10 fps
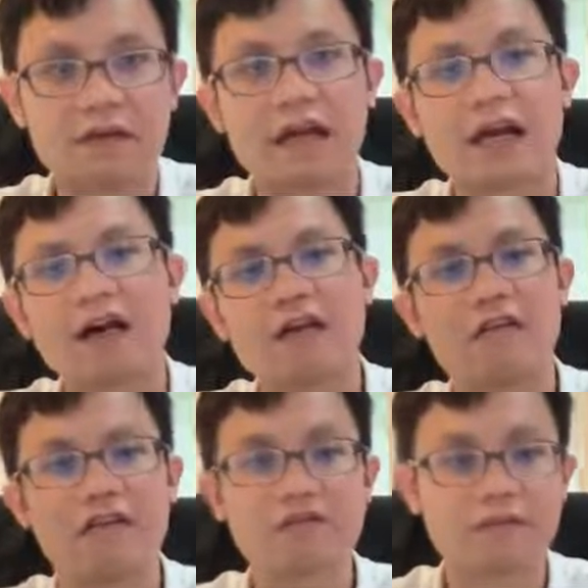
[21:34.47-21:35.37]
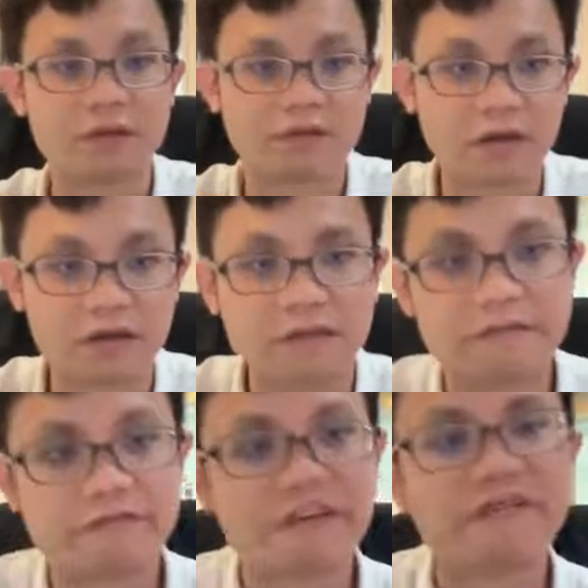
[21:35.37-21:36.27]
Yeah, or it will be blocked.
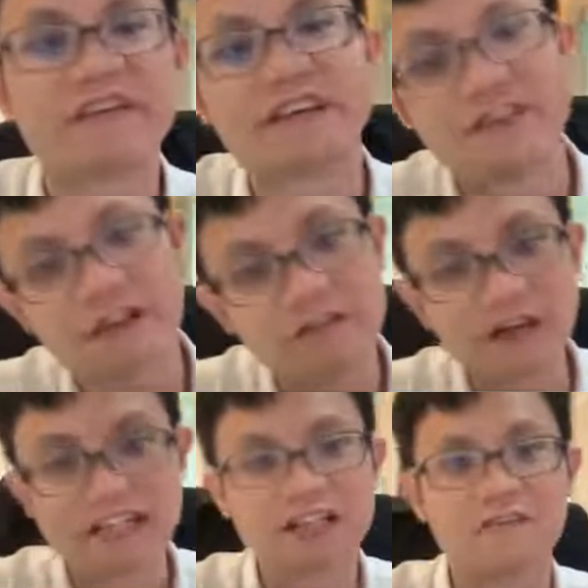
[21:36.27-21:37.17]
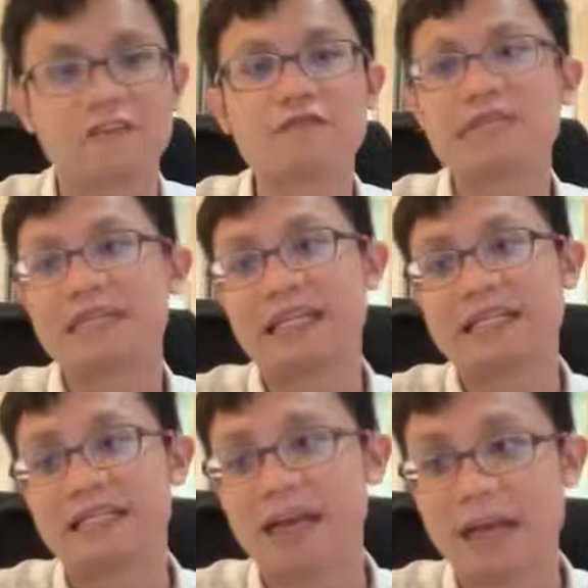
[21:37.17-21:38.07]
If you go faster, of course, we say
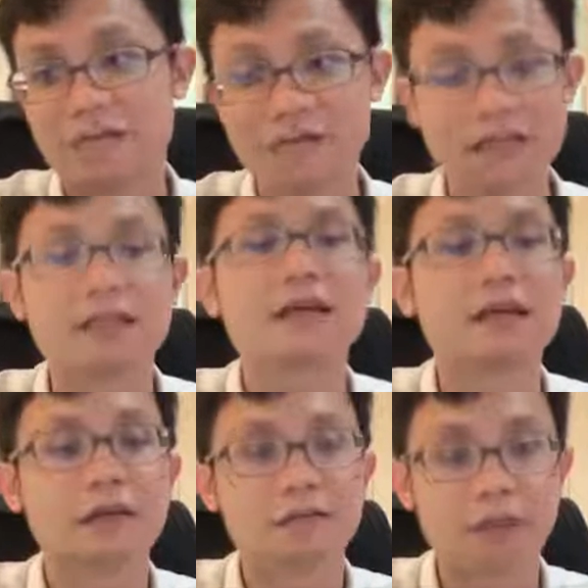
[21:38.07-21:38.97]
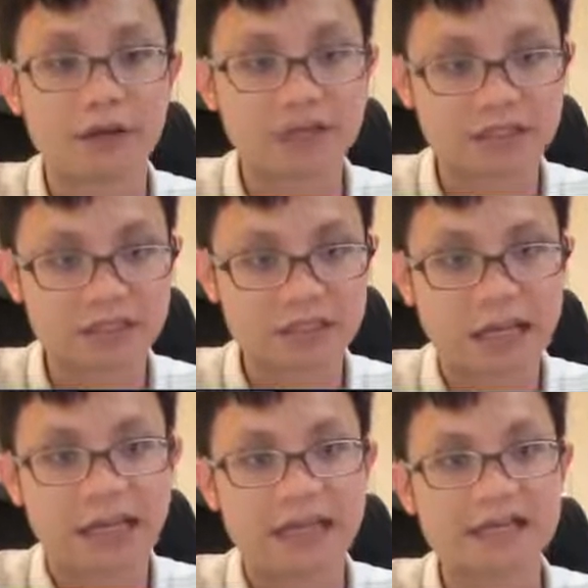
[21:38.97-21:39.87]
it's a high blood pressure.
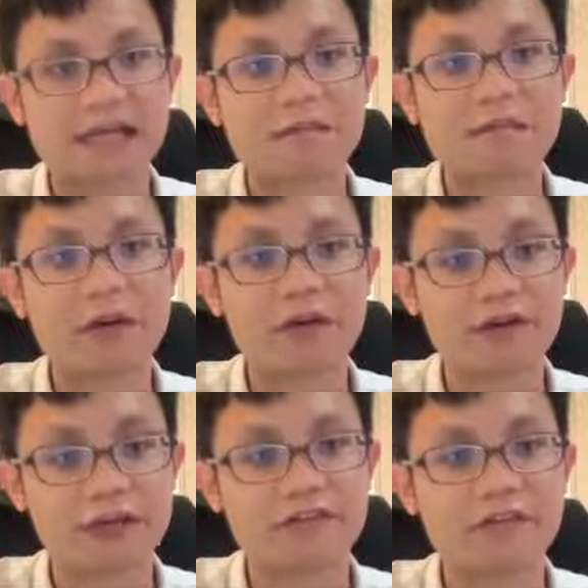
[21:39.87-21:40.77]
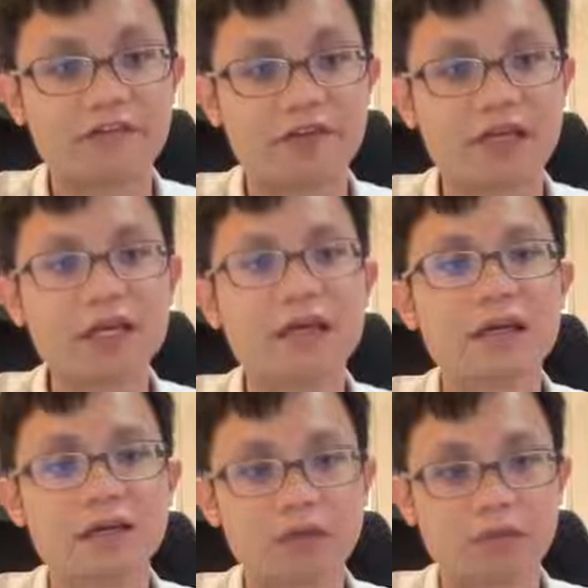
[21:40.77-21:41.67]
At some point, it will be
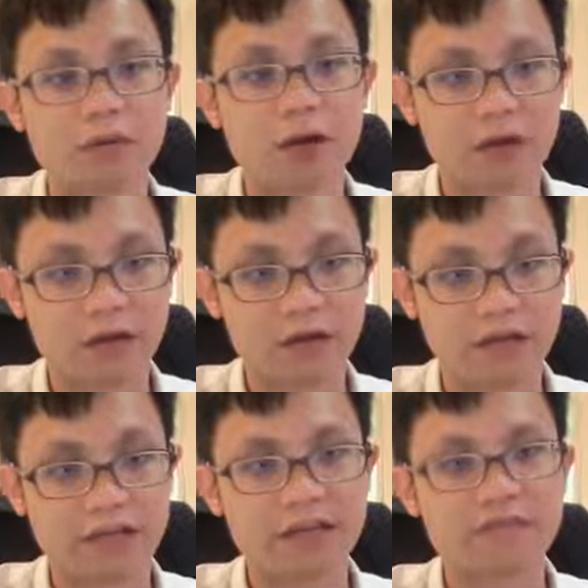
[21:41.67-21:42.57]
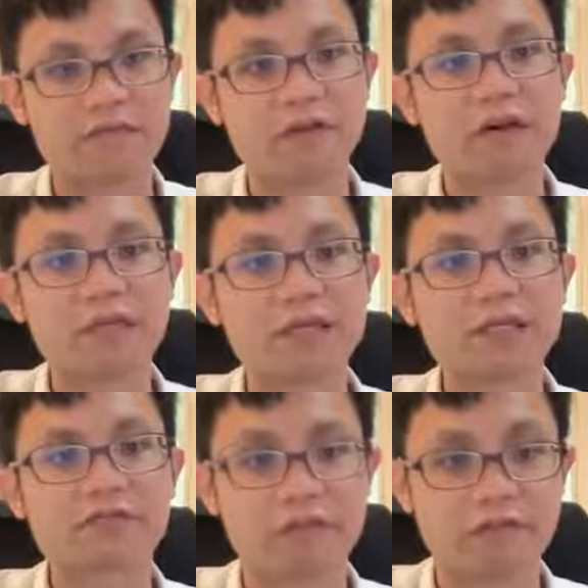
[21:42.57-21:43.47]
blocked. And if block
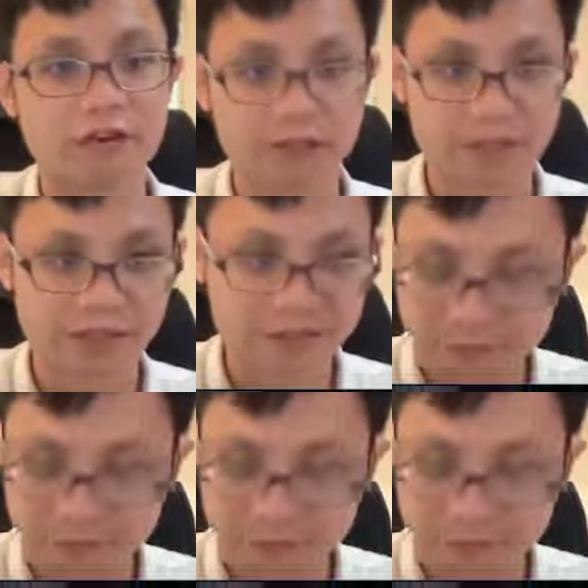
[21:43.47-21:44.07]
means what will happen?